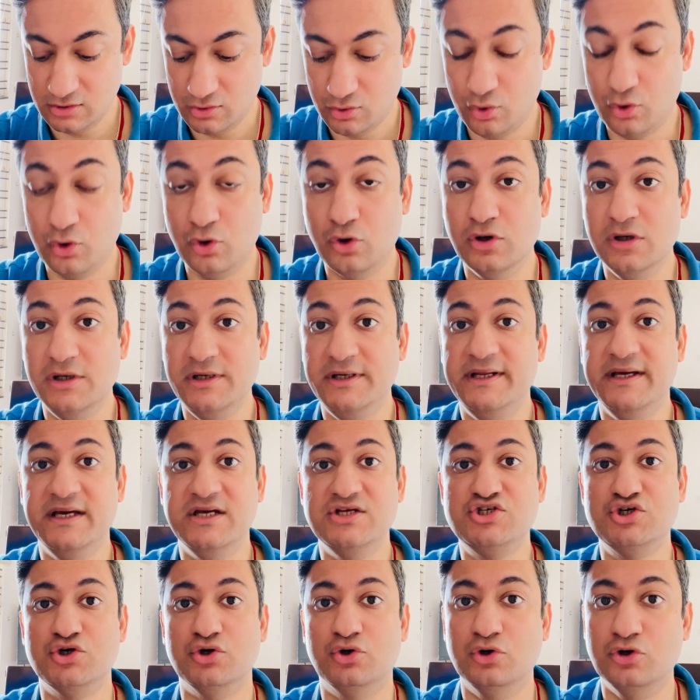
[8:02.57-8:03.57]
old
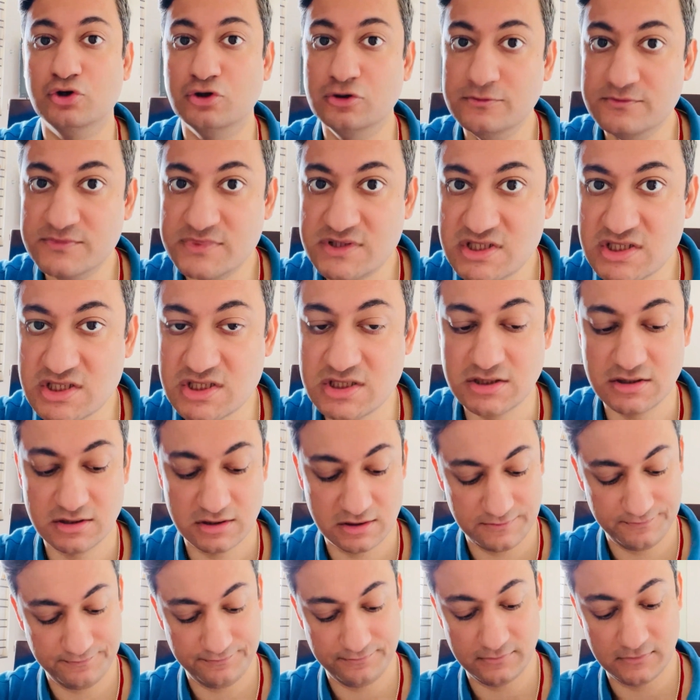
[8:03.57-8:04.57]
age homes.
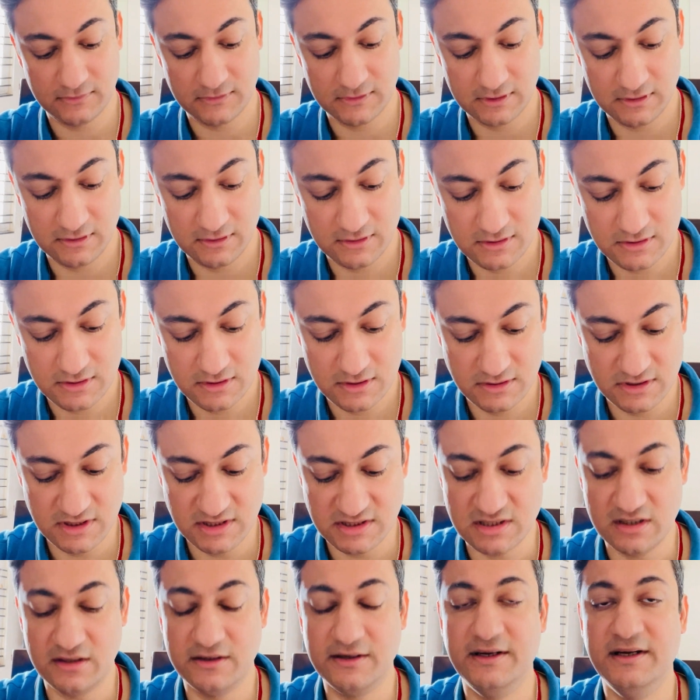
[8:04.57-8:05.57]

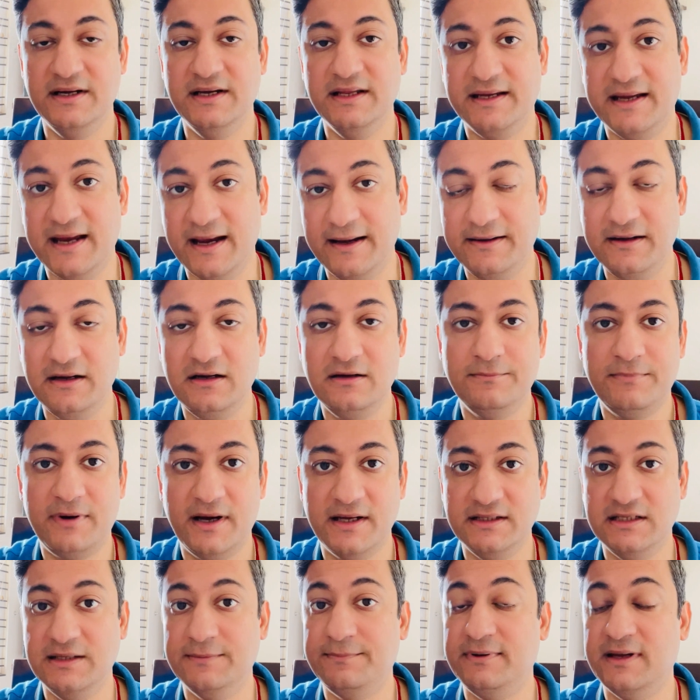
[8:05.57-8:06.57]
These are indicated by
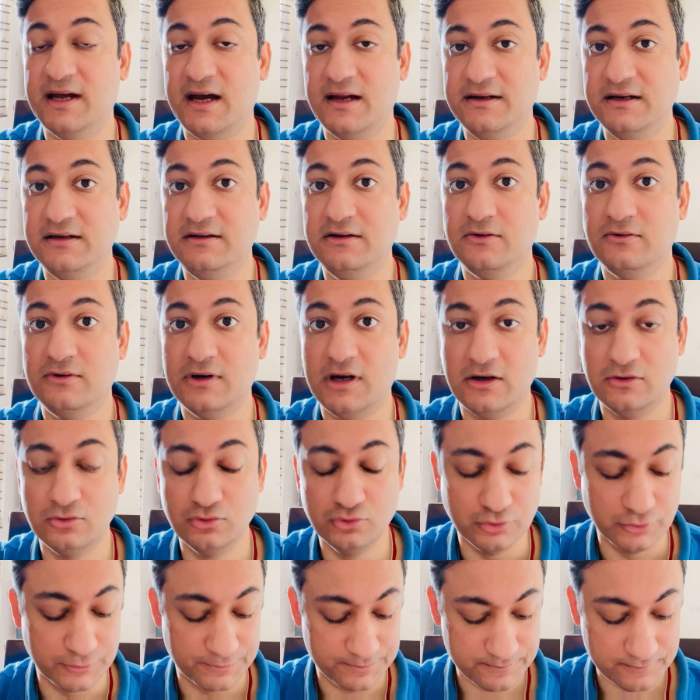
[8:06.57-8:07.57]
the planet
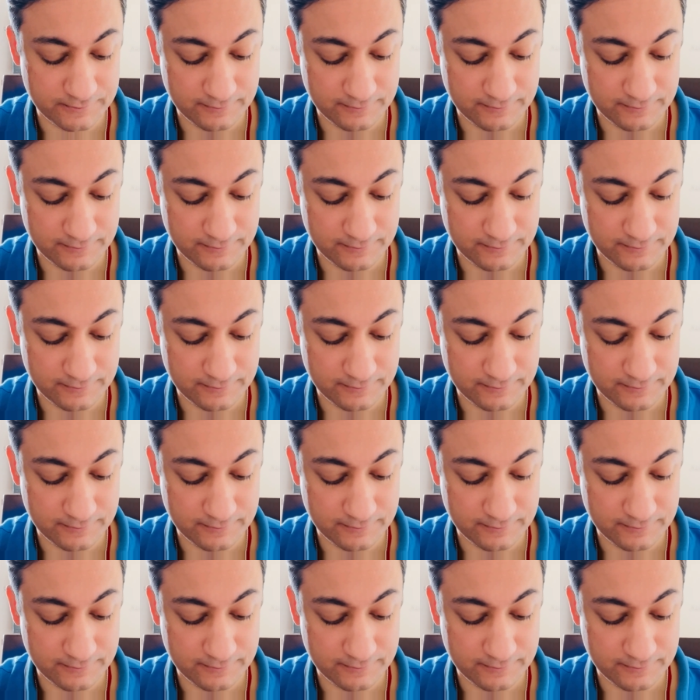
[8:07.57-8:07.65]
Rahu.